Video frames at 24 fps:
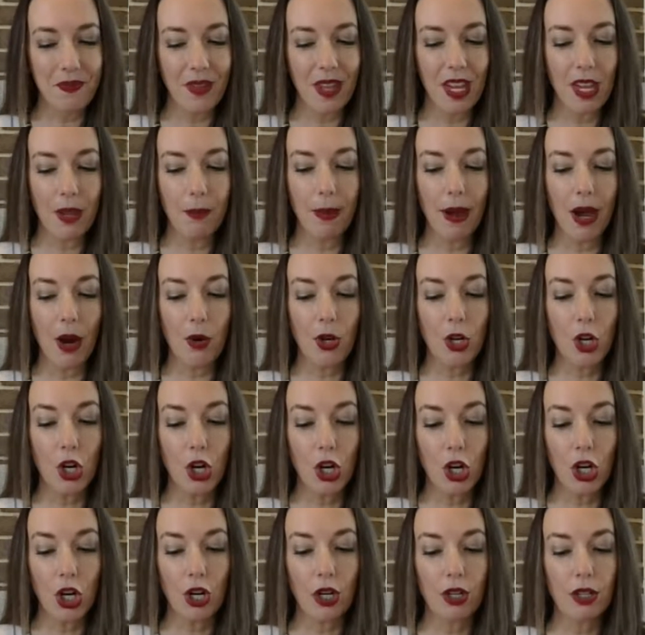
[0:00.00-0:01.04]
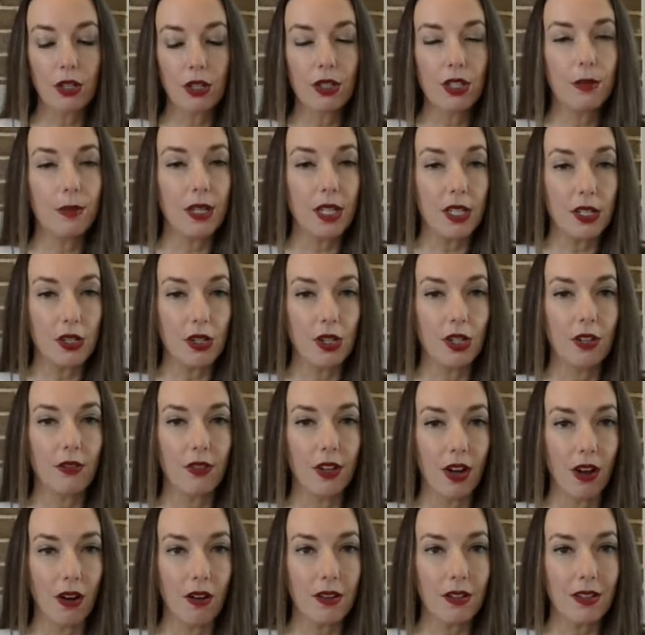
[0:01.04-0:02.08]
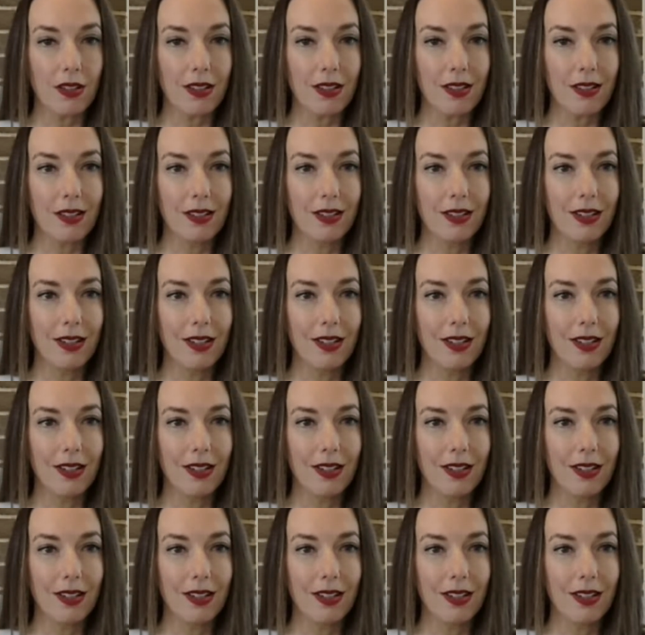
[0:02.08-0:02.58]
empowered her to be assertive in arts.